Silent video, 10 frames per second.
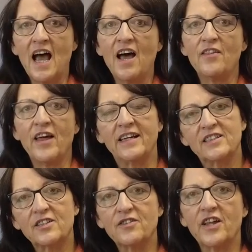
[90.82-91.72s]
and
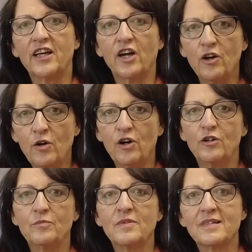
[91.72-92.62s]
that they go
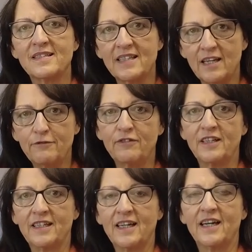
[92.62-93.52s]
home safely